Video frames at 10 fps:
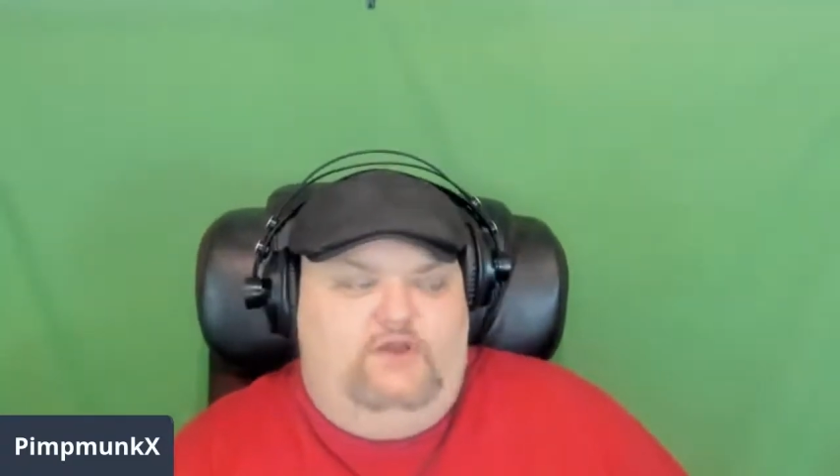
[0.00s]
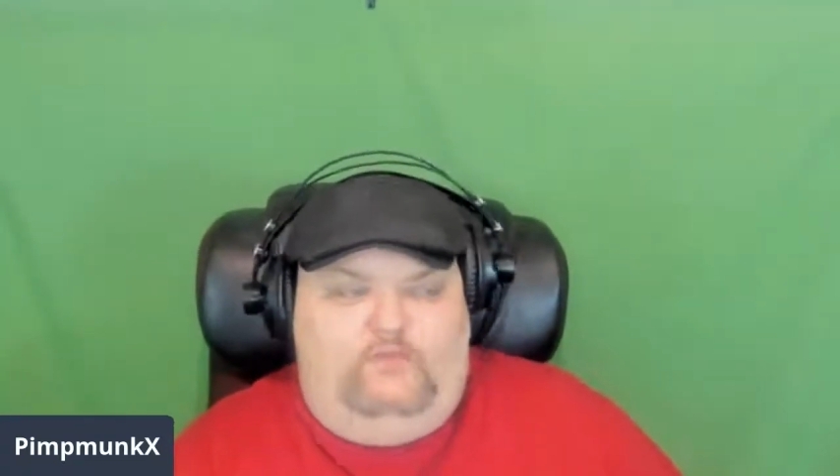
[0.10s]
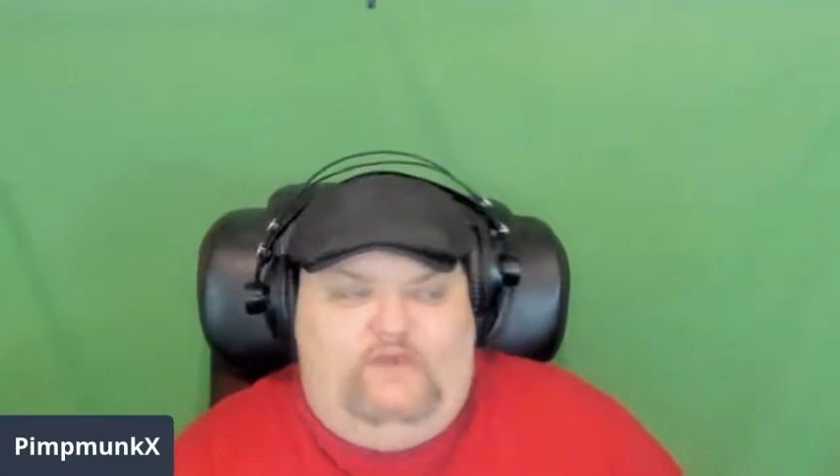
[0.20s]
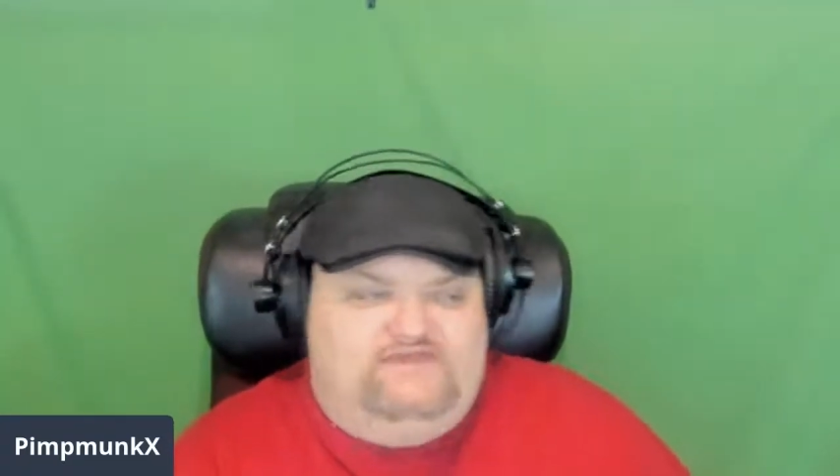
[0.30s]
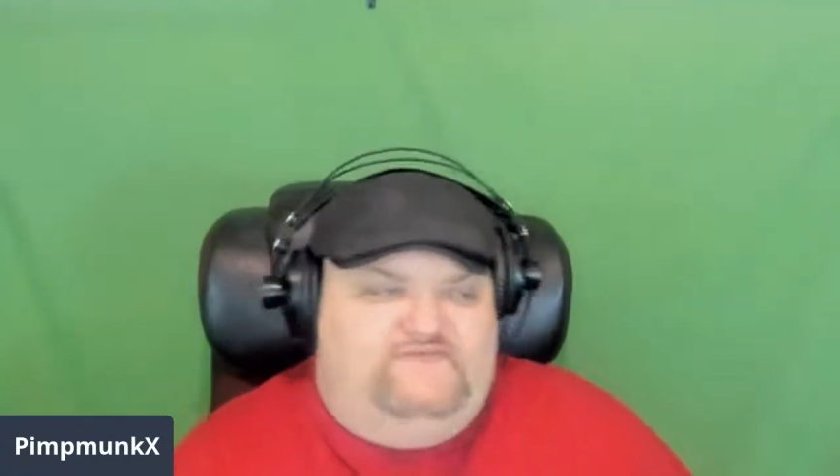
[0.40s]

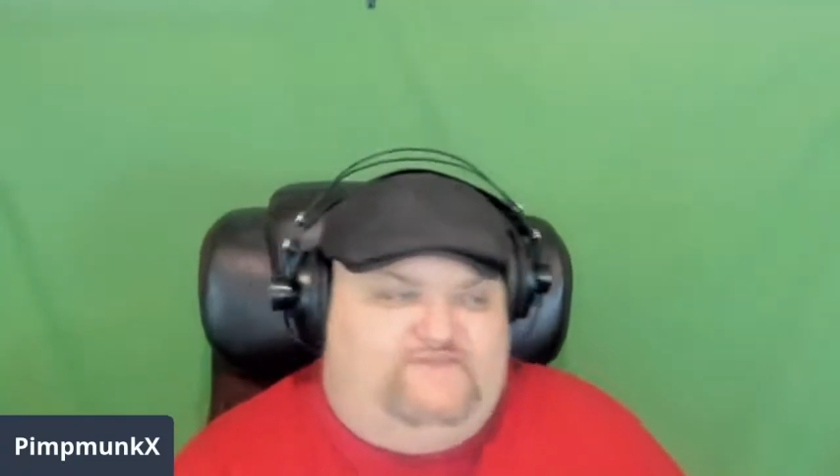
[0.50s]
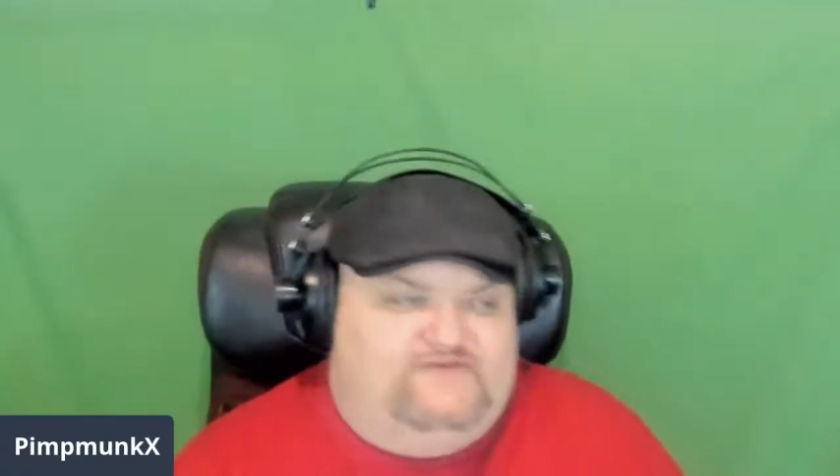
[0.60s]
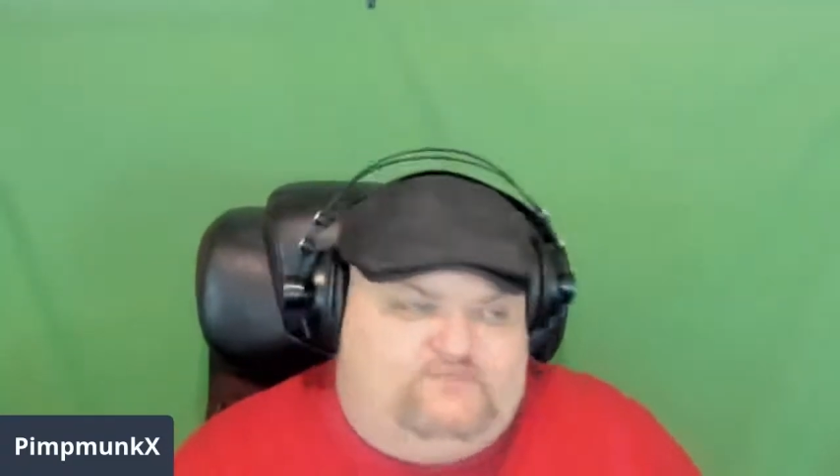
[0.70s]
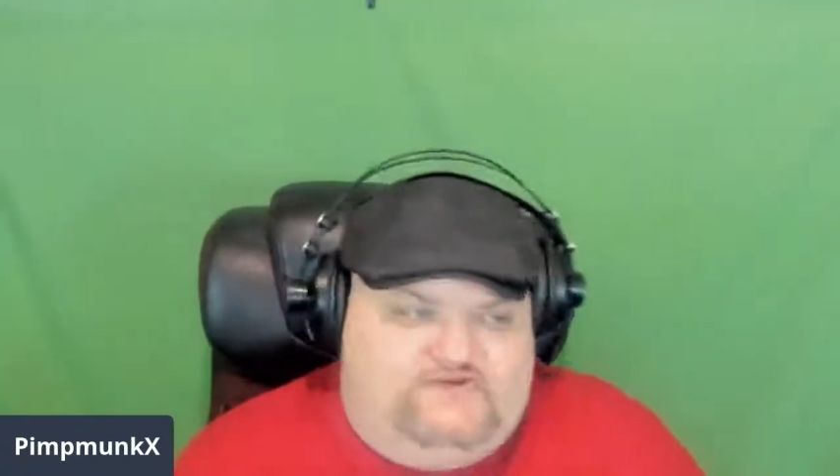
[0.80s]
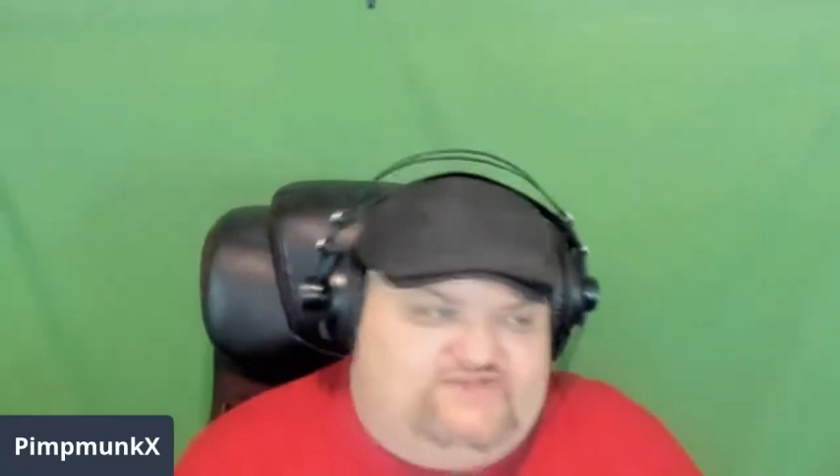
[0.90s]
Razor
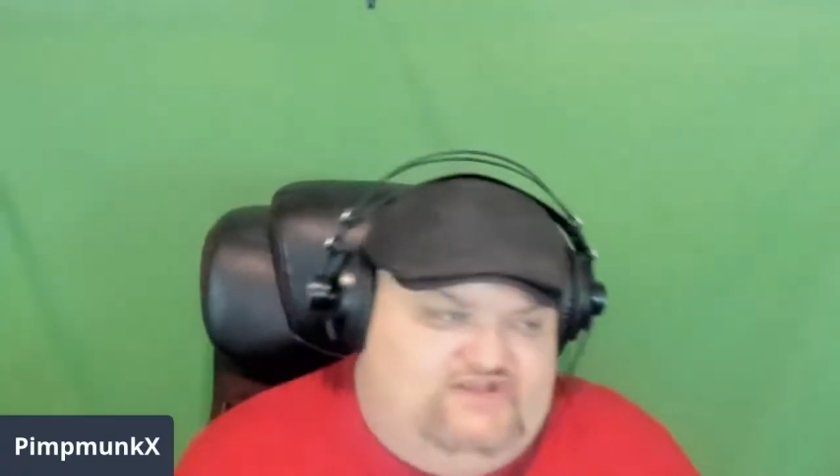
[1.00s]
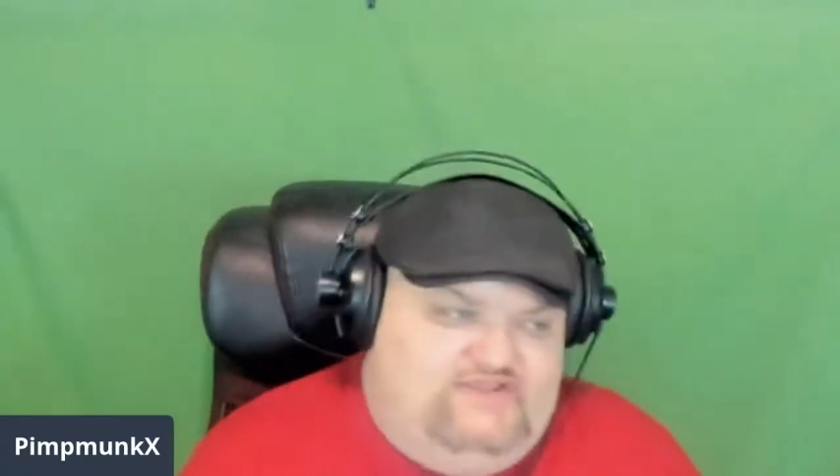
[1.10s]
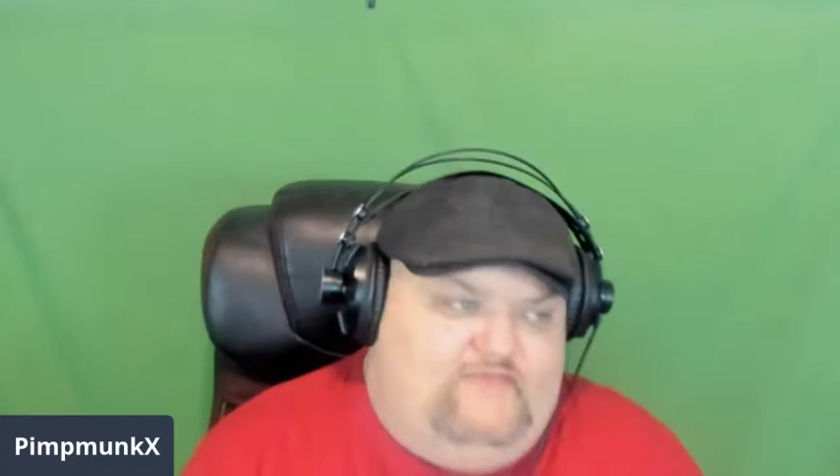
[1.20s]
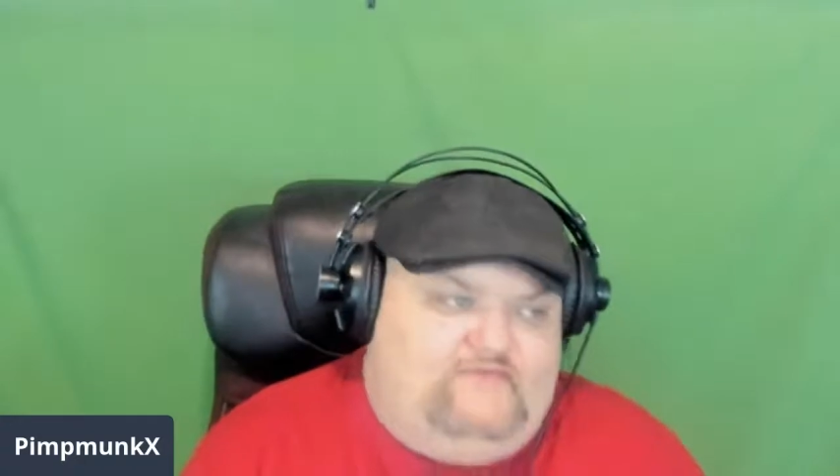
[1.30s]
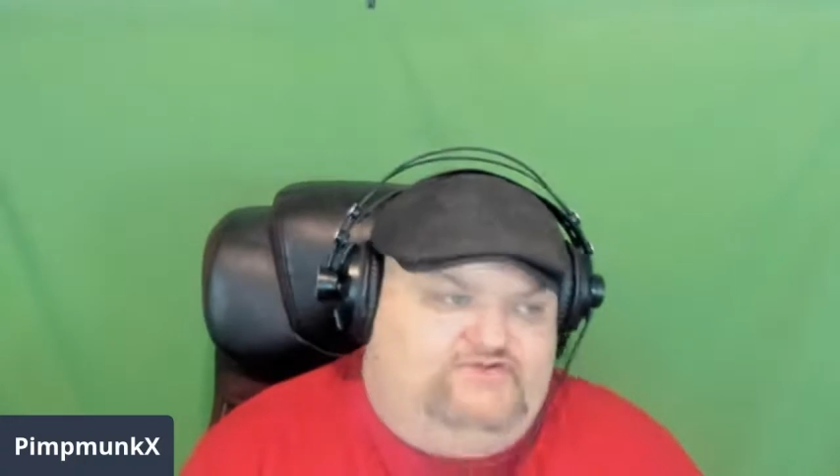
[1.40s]
Fist wears a leather